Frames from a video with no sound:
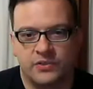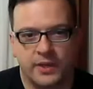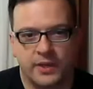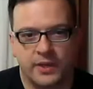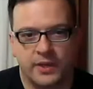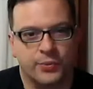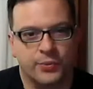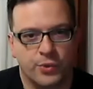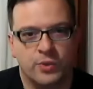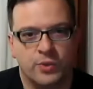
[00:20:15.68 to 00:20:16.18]

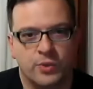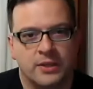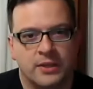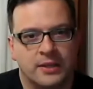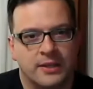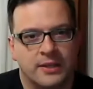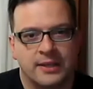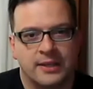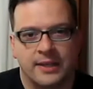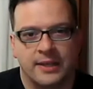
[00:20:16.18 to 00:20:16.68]
through,
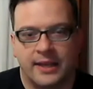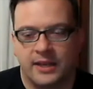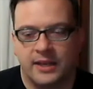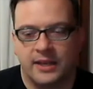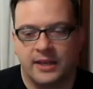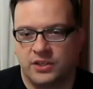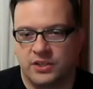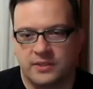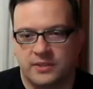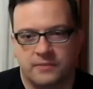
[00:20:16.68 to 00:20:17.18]
and
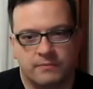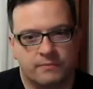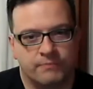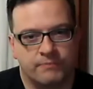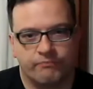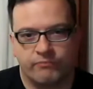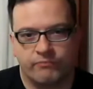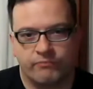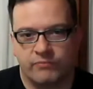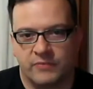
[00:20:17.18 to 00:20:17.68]

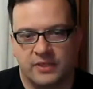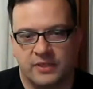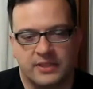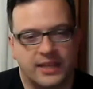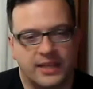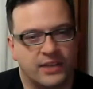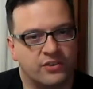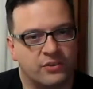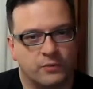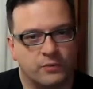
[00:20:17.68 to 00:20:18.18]
the
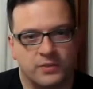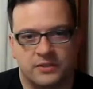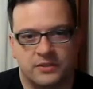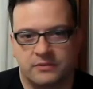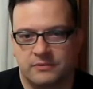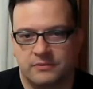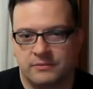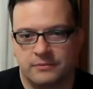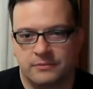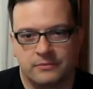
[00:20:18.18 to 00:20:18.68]
tension was
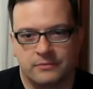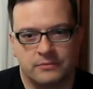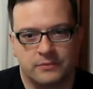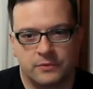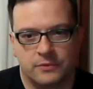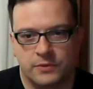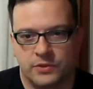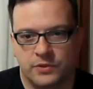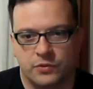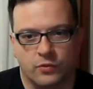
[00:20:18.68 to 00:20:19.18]

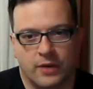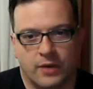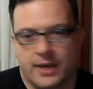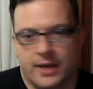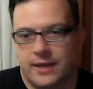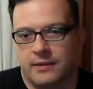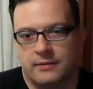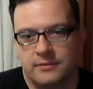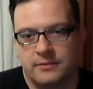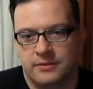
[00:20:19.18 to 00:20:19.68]
great.
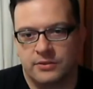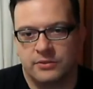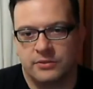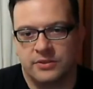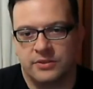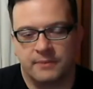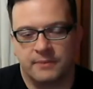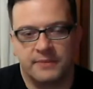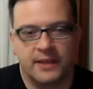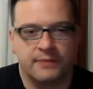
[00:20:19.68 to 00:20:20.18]
So
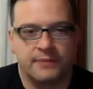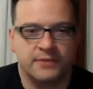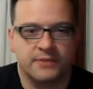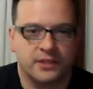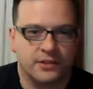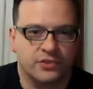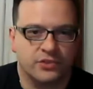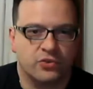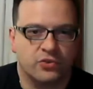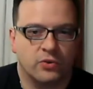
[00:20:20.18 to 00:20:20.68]
sometimes on
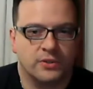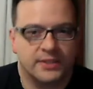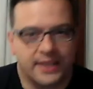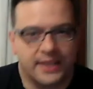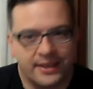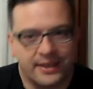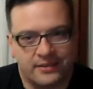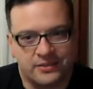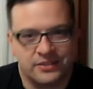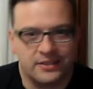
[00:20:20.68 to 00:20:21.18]
the short
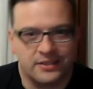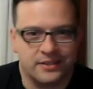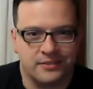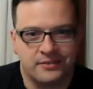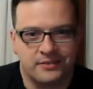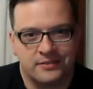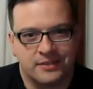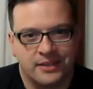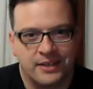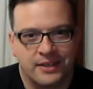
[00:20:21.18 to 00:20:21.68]
scales you
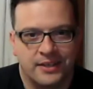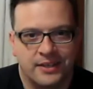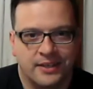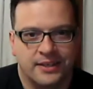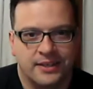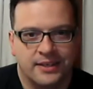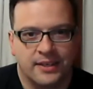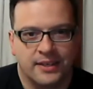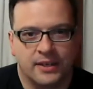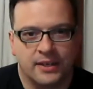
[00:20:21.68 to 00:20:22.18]

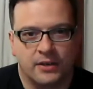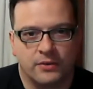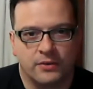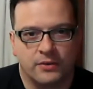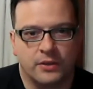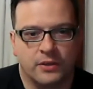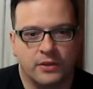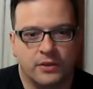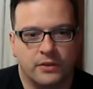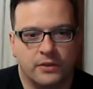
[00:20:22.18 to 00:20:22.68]

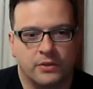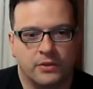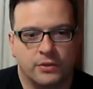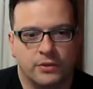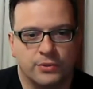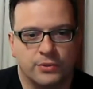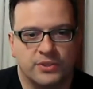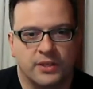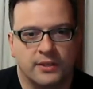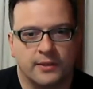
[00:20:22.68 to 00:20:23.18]

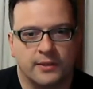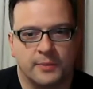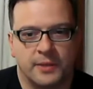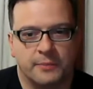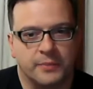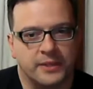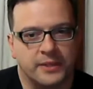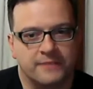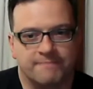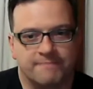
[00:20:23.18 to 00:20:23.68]
lose a little
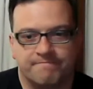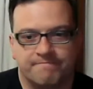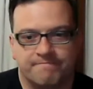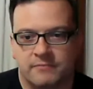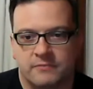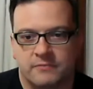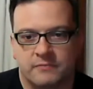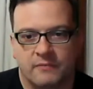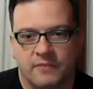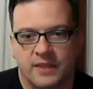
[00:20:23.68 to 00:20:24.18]
bit, but
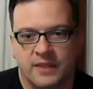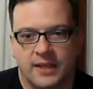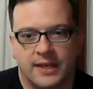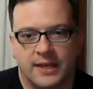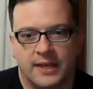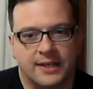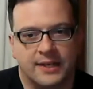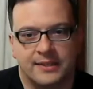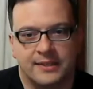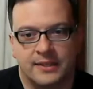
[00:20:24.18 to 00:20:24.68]

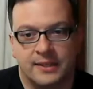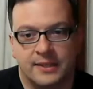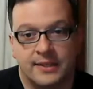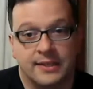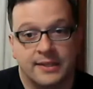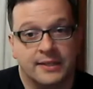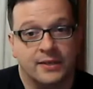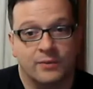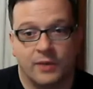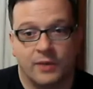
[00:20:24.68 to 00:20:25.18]

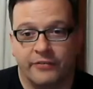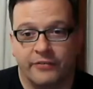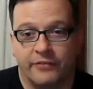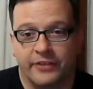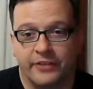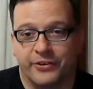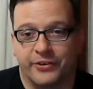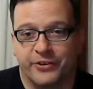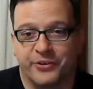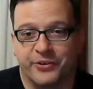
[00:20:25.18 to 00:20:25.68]
whatever
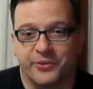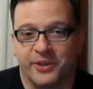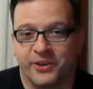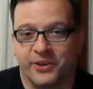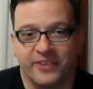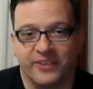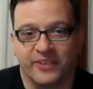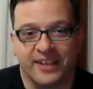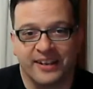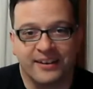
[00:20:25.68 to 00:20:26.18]
they're doing
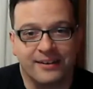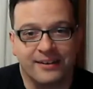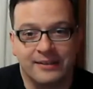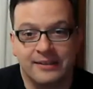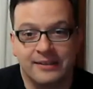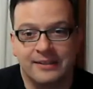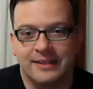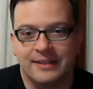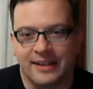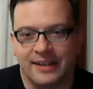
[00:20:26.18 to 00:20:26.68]
over there
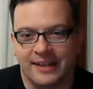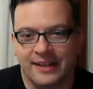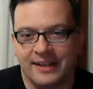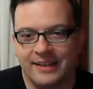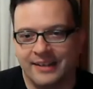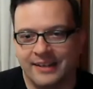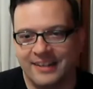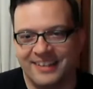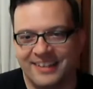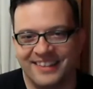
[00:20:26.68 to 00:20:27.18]

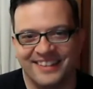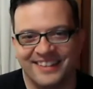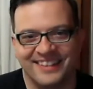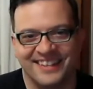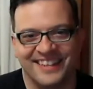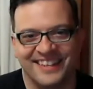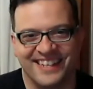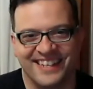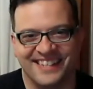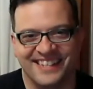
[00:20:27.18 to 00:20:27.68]

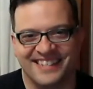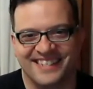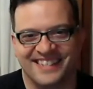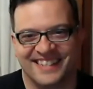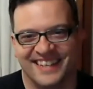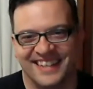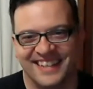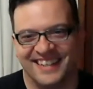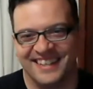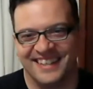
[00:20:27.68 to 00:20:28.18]
is
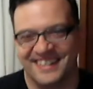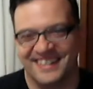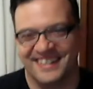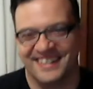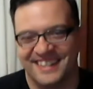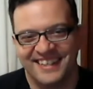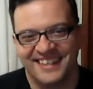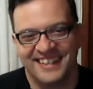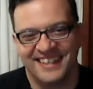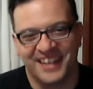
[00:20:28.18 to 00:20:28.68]

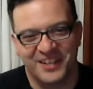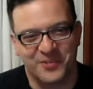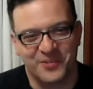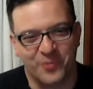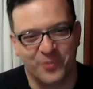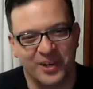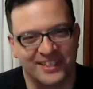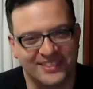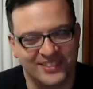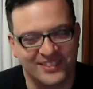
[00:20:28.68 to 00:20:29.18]

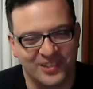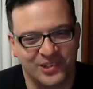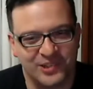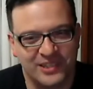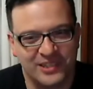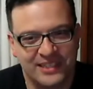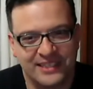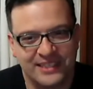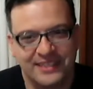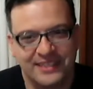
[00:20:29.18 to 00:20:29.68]
working. So